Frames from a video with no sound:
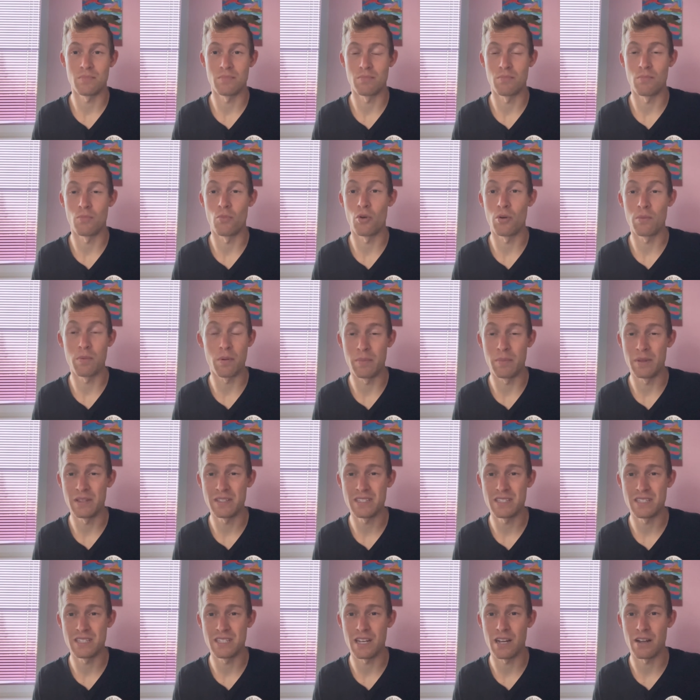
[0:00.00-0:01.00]
more
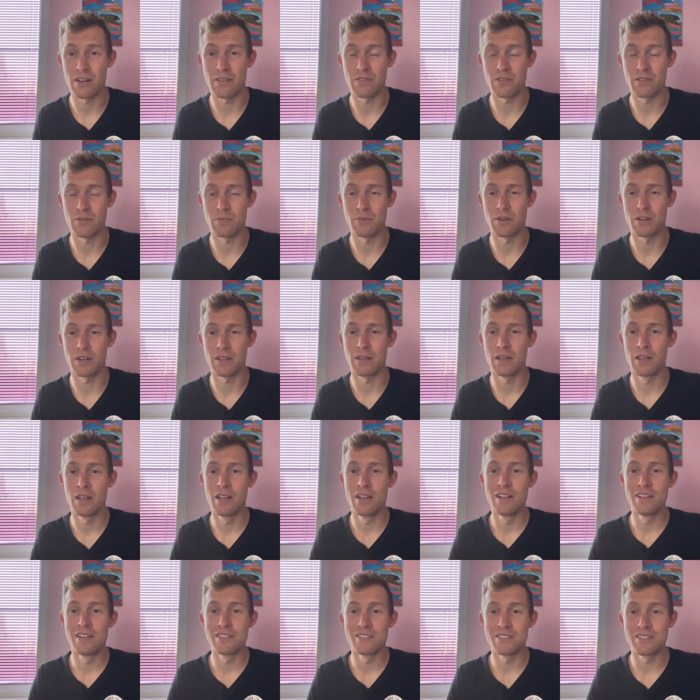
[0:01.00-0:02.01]
publicity out of their money.
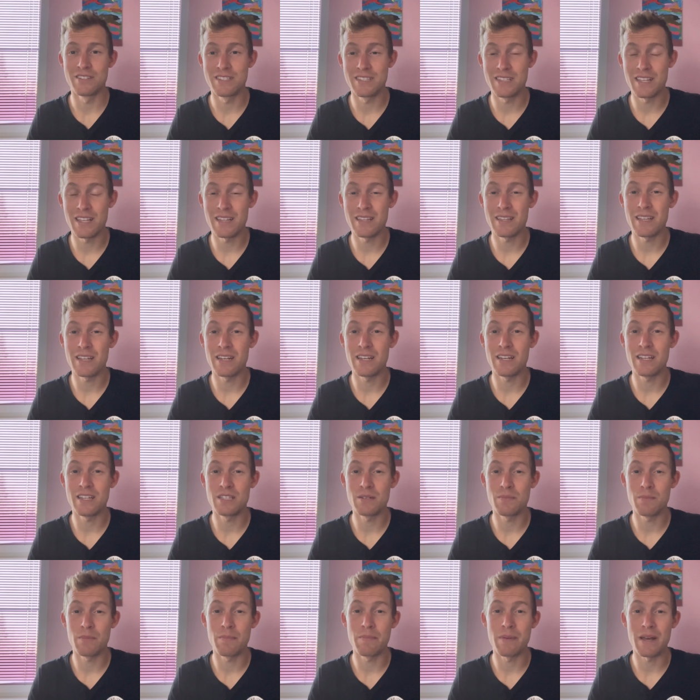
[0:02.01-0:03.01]
So instead, they need
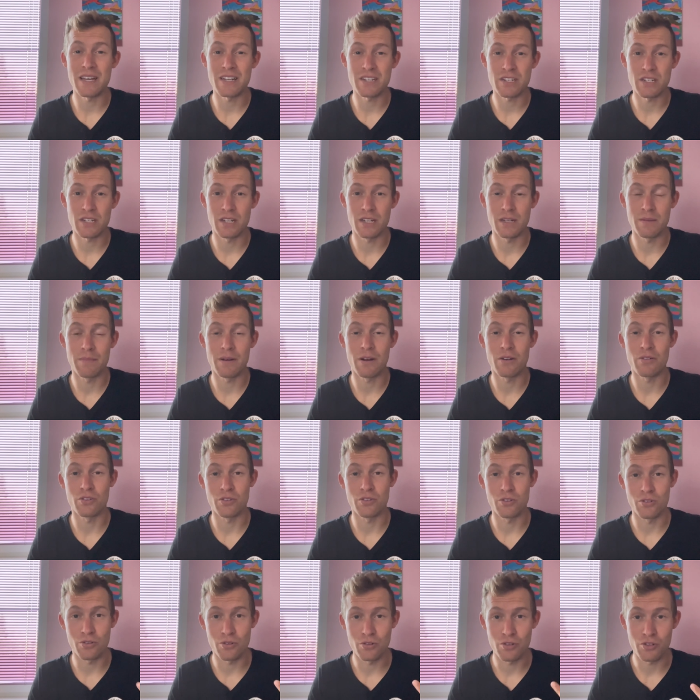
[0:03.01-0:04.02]
to be passionate about
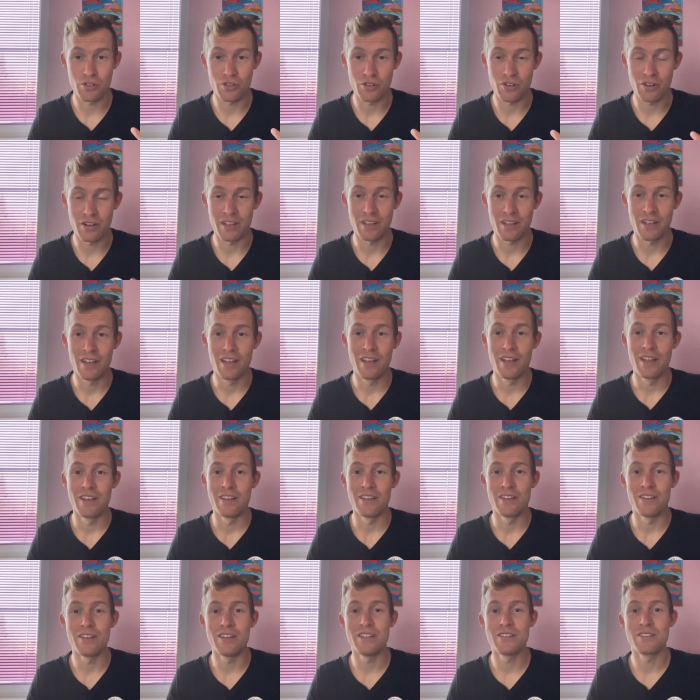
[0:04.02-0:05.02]
your journey.
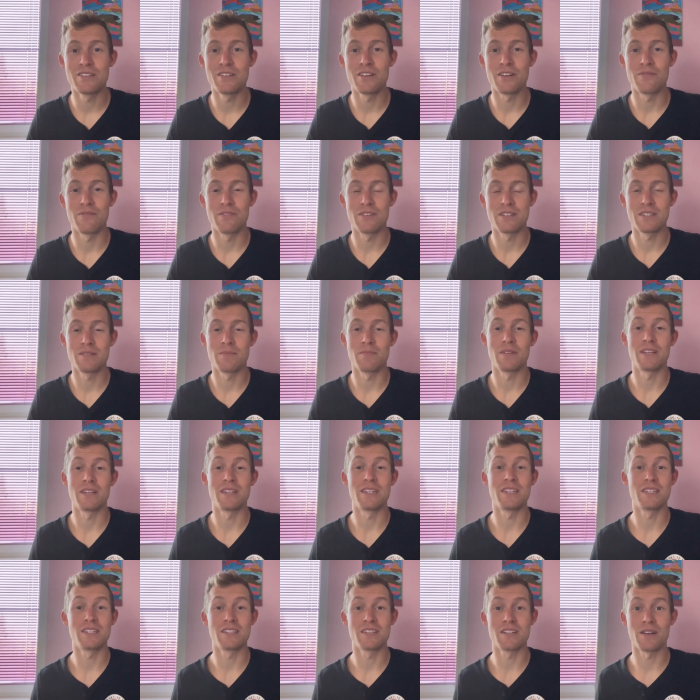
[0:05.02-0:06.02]
You need to convince them
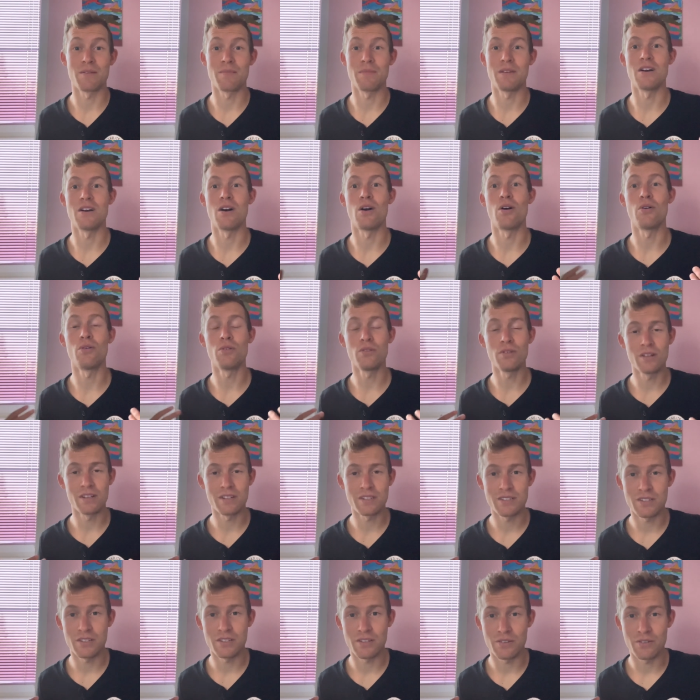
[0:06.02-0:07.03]
that this is going to mean a whole
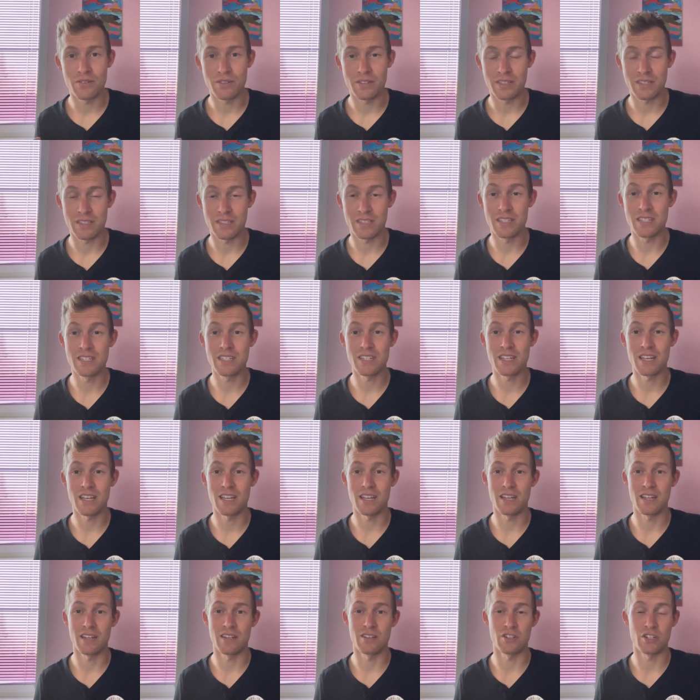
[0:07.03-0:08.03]
lot to you and that this
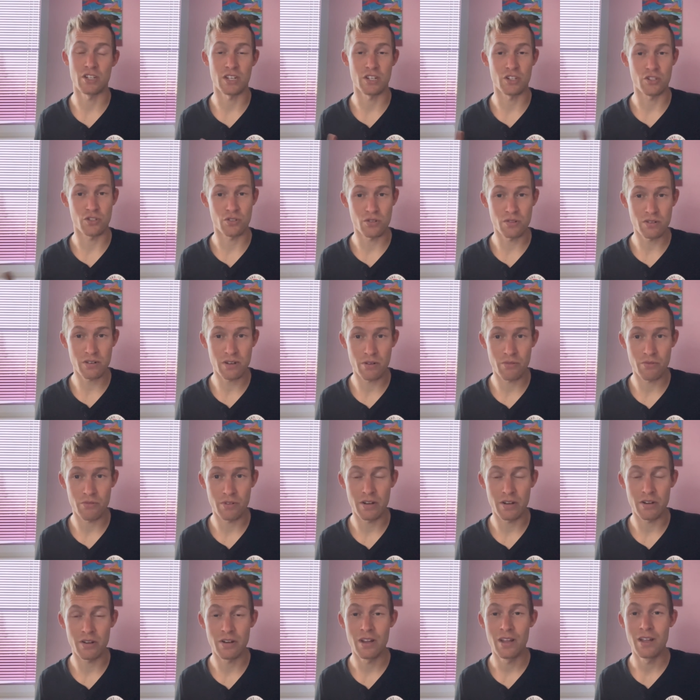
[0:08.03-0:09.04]
can change your
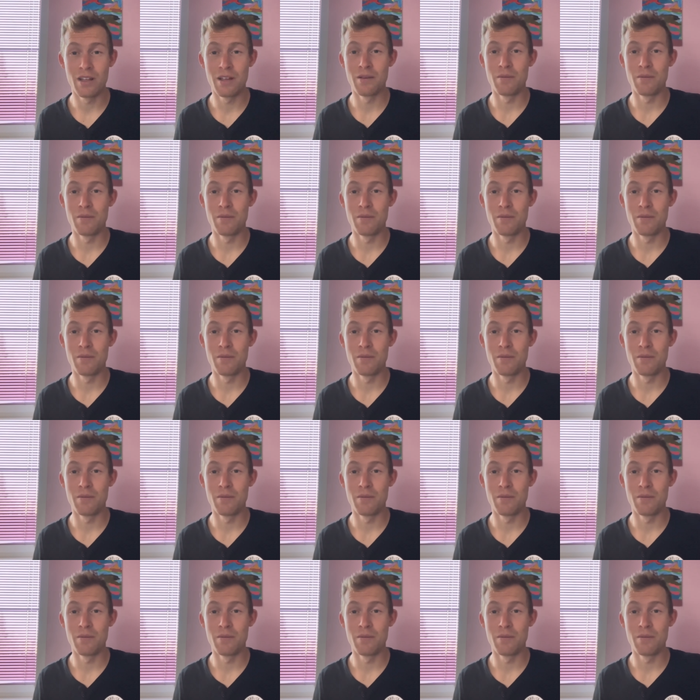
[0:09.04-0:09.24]
career,